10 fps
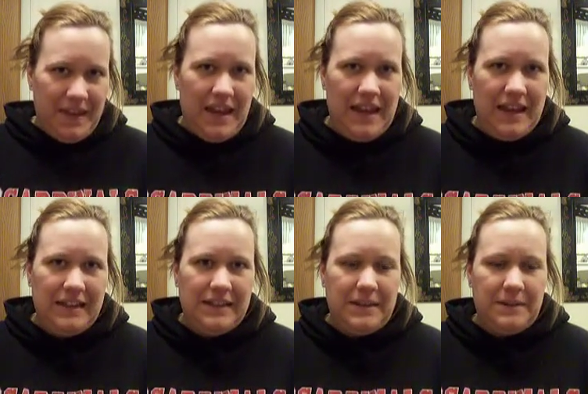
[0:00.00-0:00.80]

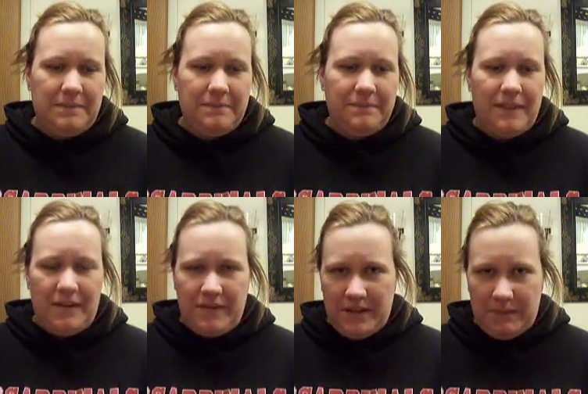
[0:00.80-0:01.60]
And
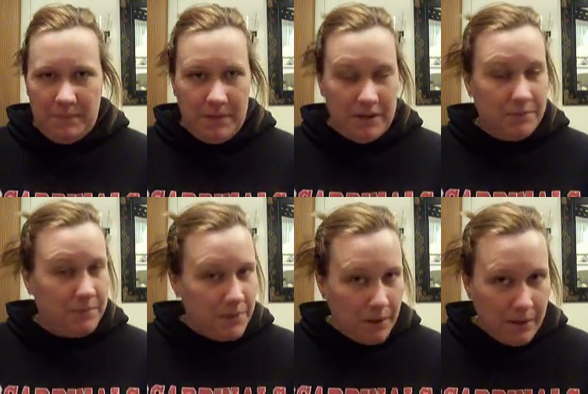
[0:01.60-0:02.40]
every time my parents
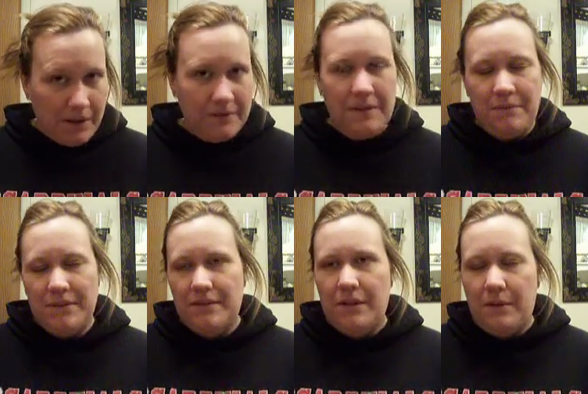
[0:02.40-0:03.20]
would go out, they
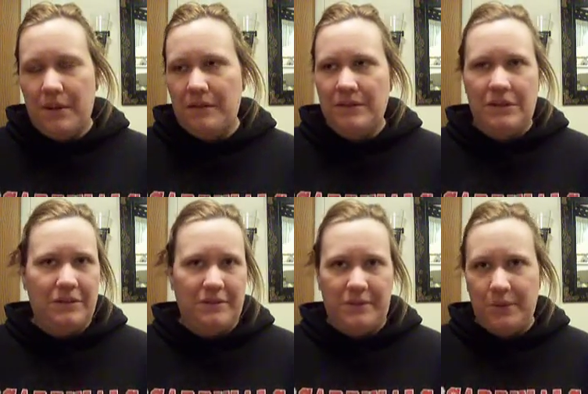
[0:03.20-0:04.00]
would go out
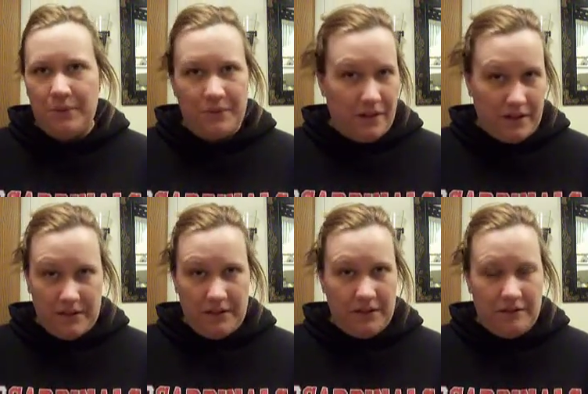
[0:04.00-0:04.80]
until 2 o'clock
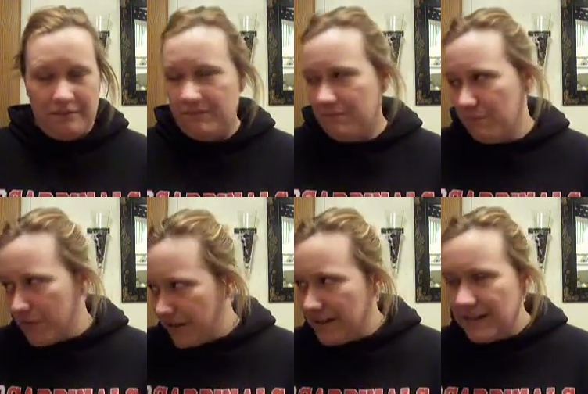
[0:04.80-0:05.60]
in the
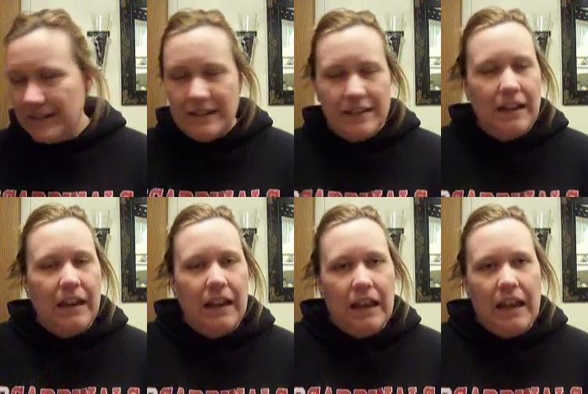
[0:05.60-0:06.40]
morning,
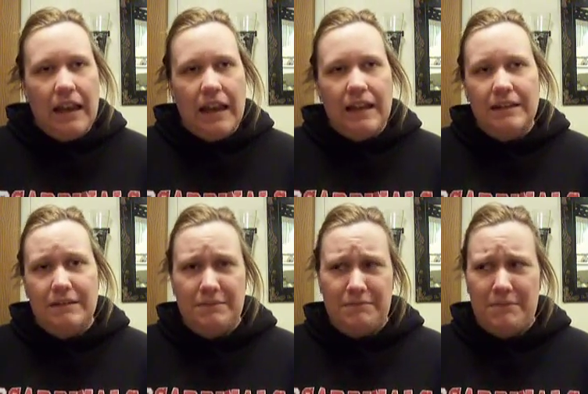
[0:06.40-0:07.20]
and
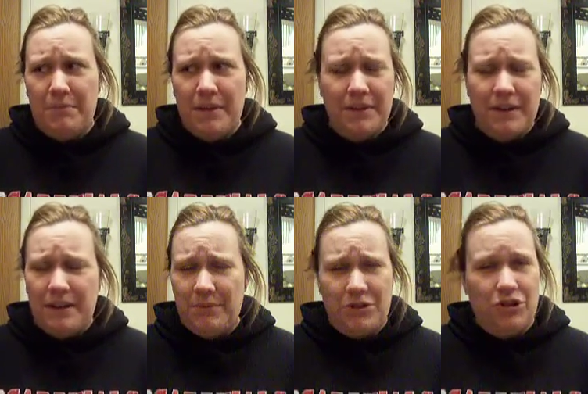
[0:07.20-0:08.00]
my brother and I
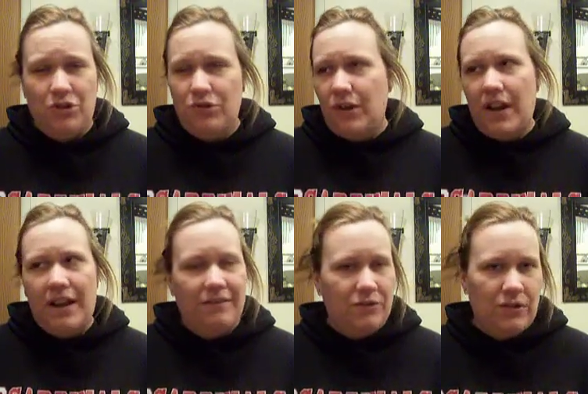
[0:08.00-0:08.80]
would just
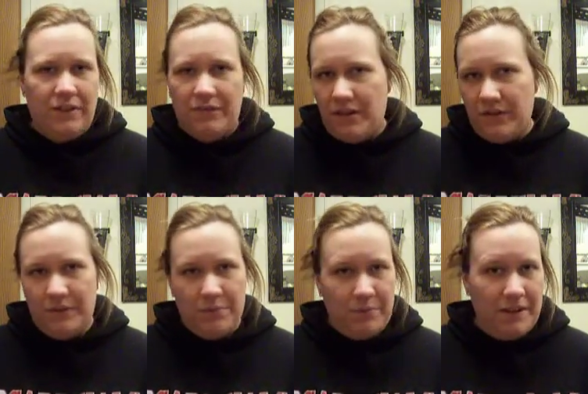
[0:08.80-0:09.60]
drive and drive all over
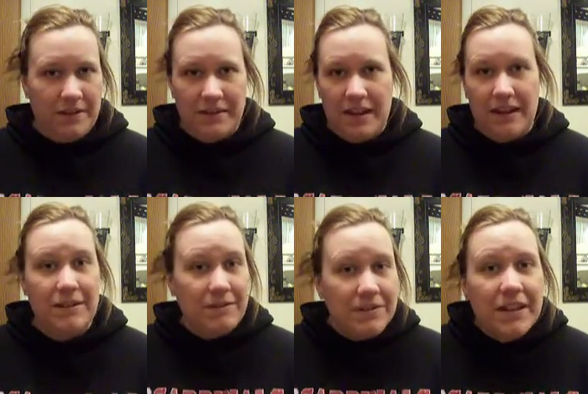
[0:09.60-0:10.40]
the place. And
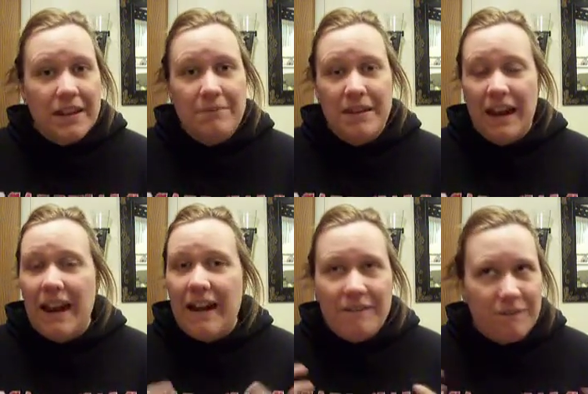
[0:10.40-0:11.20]
he would take me
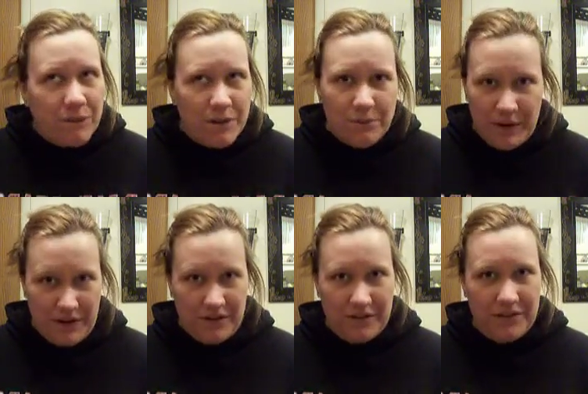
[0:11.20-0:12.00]

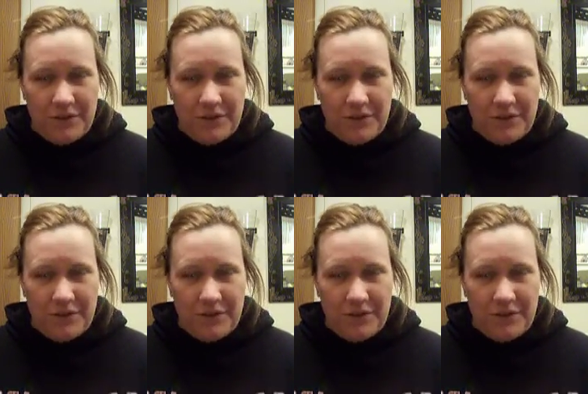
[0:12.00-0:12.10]
everywhere.